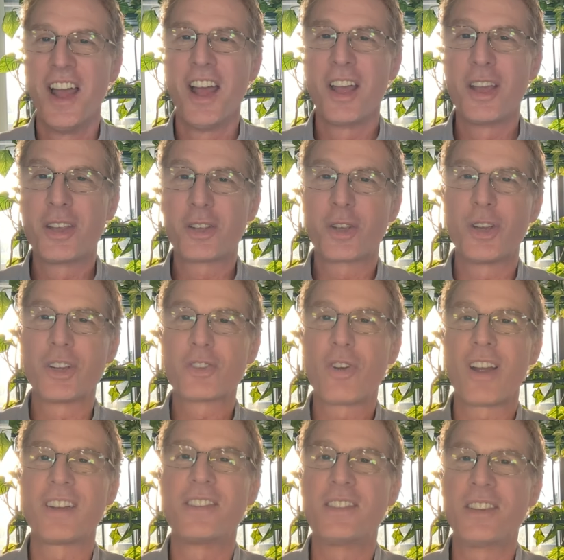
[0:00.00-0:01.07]
is going to
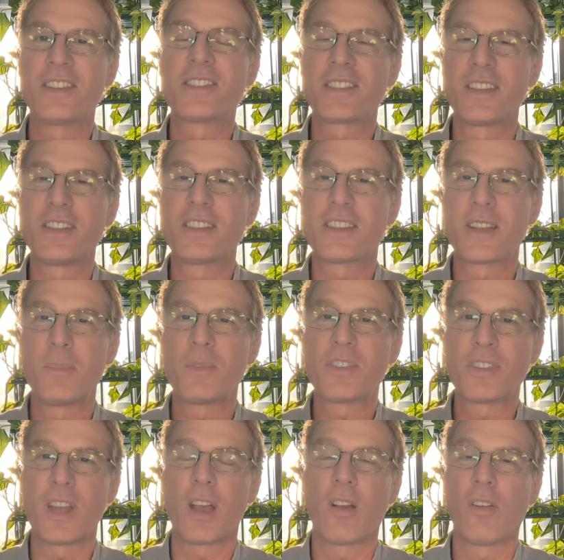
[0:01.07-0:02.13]
try and distance
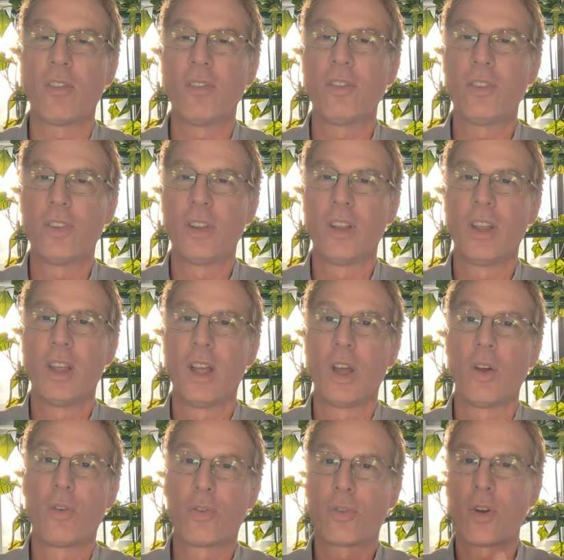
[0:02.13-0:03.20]
themselves
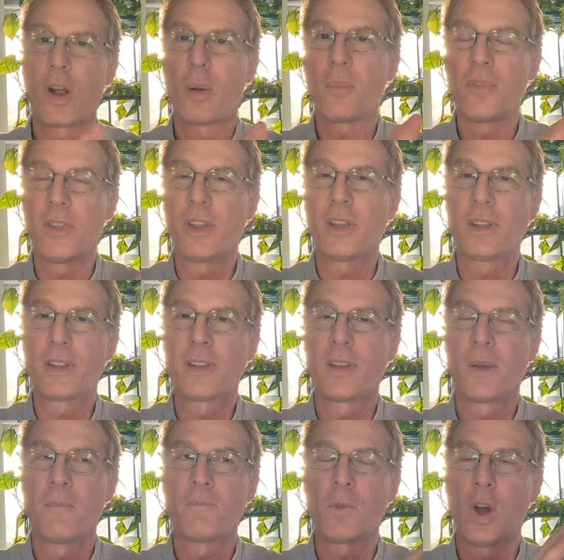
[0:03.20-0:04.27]
from this
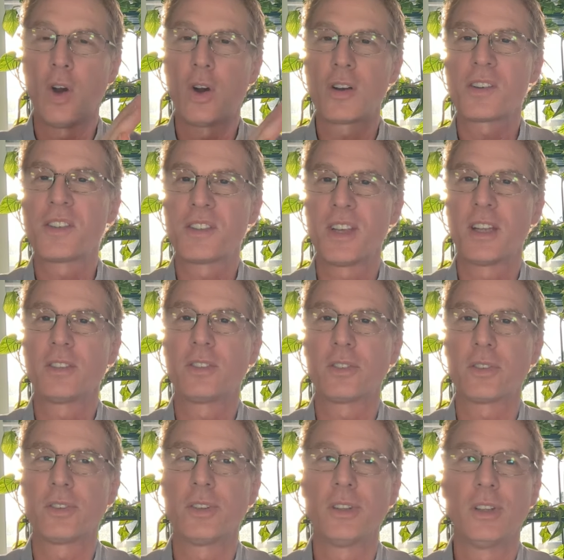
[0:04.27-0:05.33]
heart
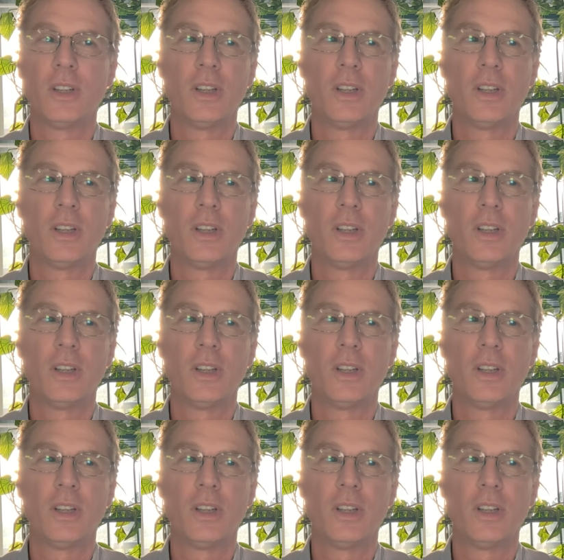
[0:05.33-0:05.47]
centered,